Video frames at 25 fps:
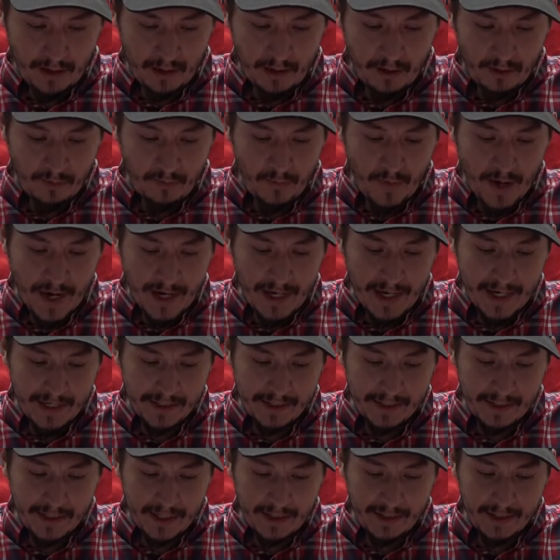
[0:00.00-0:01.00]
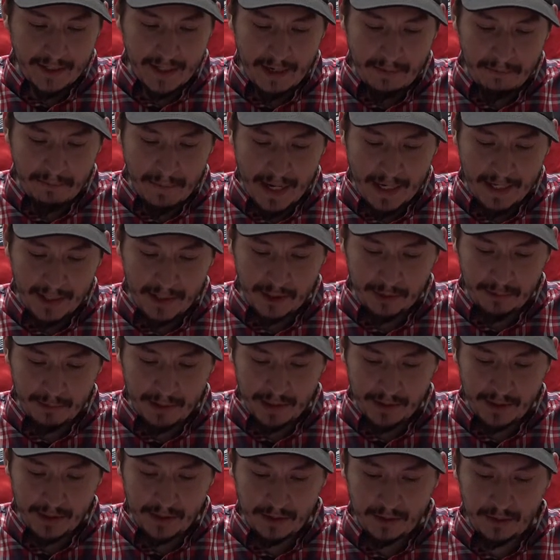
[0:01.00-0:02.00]
Finance and Debt
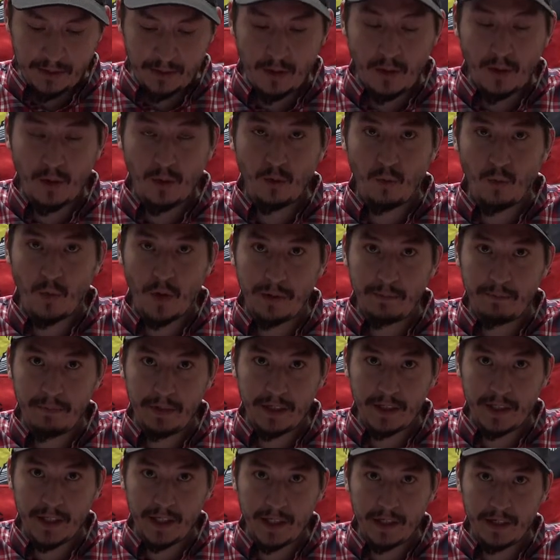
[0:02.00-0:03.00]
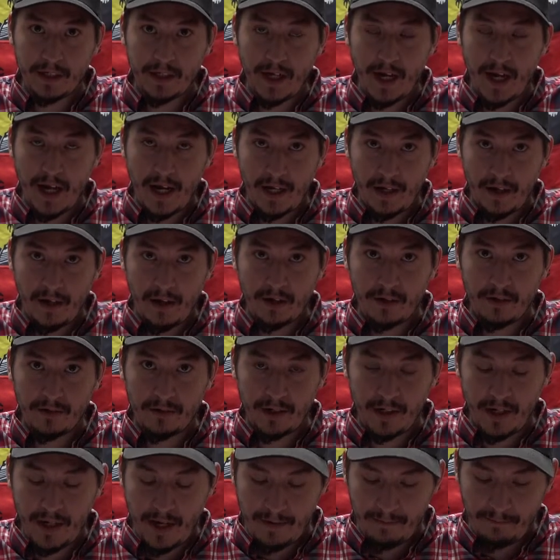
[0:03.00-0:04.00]
Management,
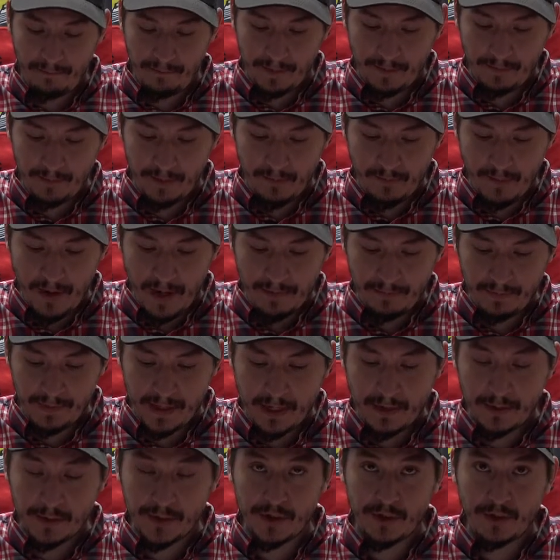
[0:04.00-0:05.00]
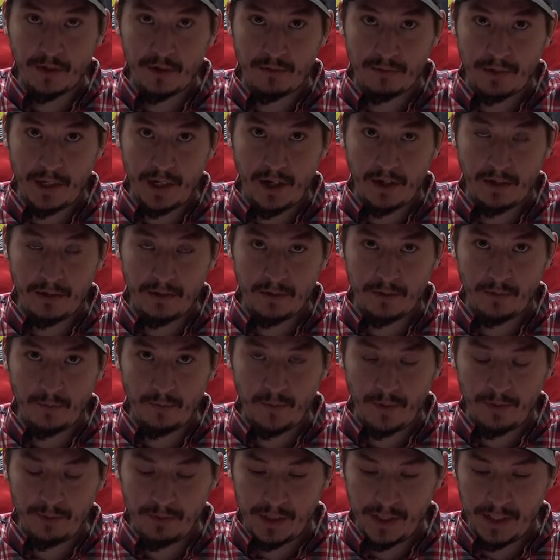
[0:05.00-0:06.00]

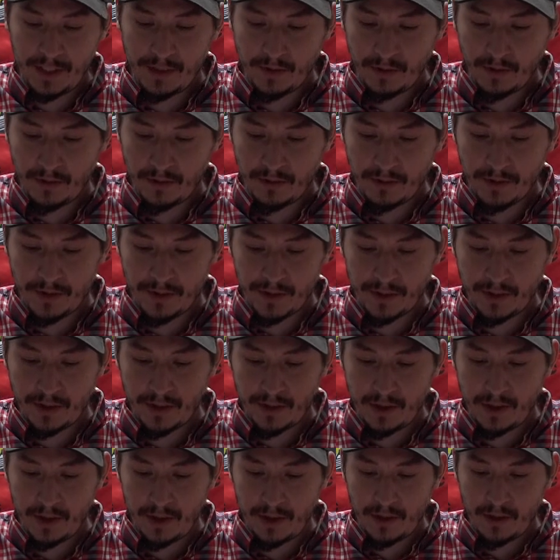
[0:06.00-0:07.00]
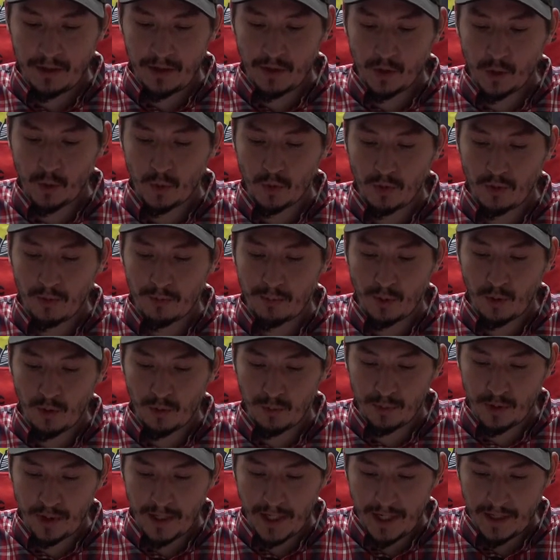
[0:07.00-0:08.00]
$1,855,315. The total
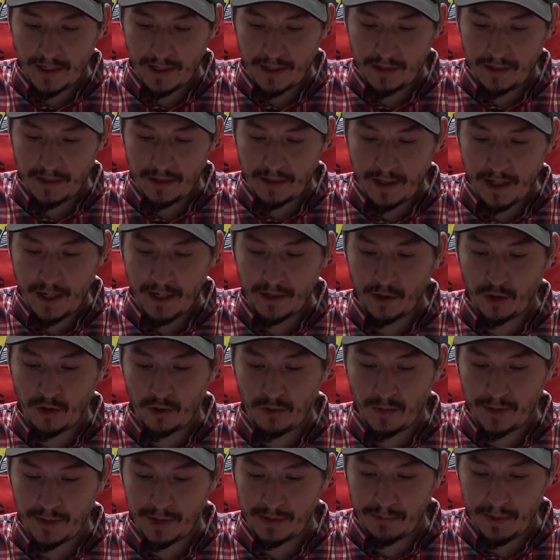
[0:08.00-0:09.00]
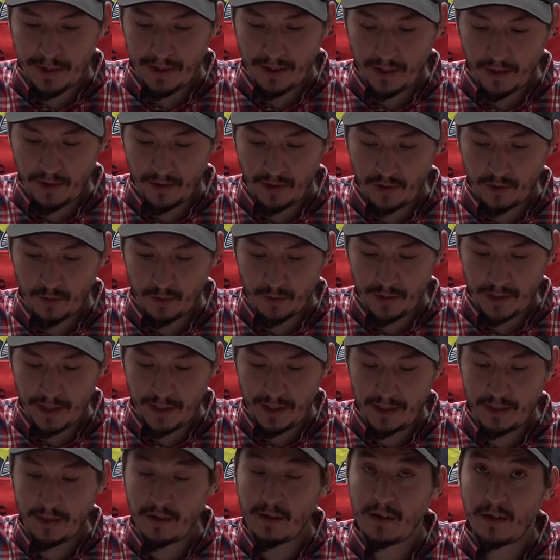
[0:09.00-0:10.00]
appropriated and current spending
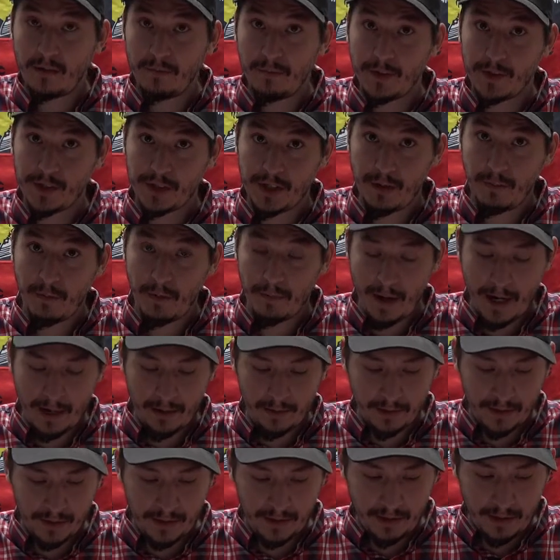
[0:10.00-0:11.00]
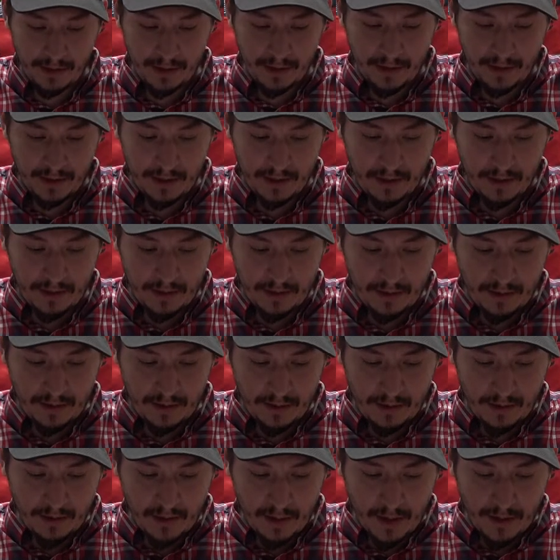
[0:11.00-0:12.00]
authority of the same amount.
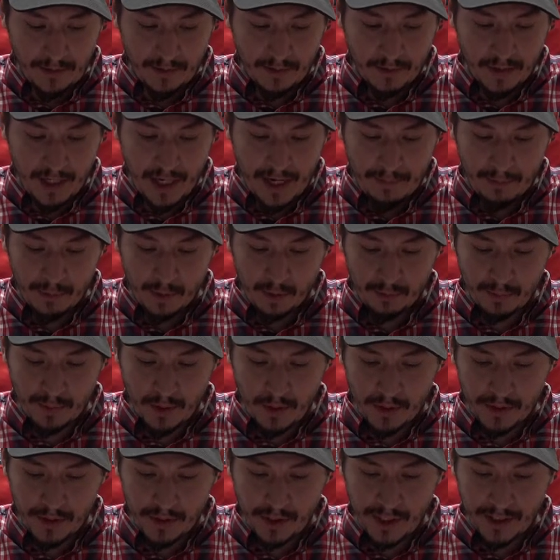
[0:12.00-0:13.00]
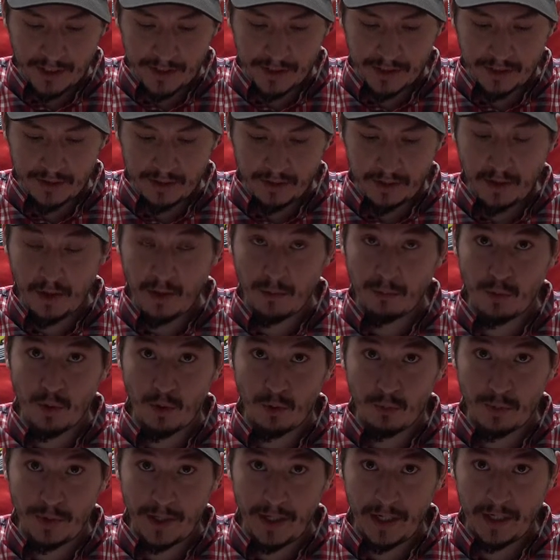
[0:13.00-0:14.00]
Other capital projects
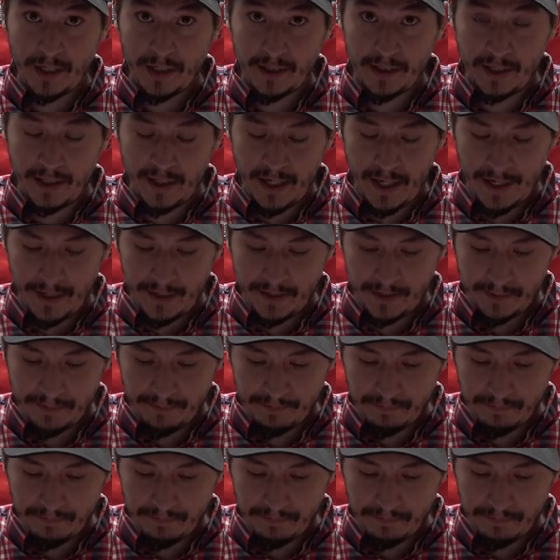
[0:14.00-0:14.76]
appropriated to date,